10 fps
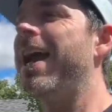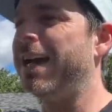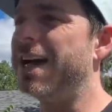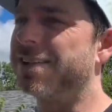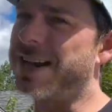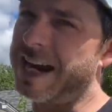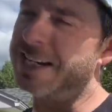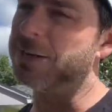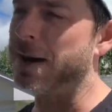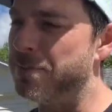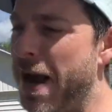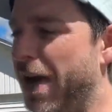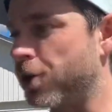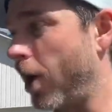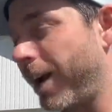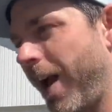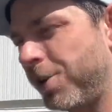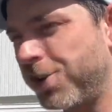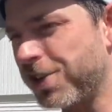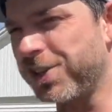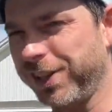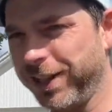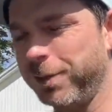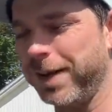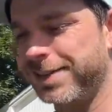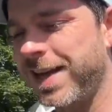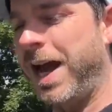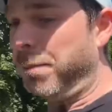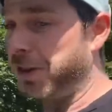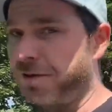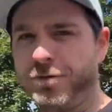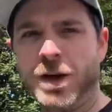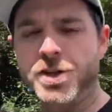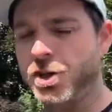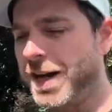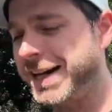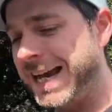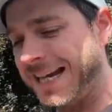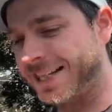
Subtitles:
and I tightened up my back truck just a little bit, but the front truck is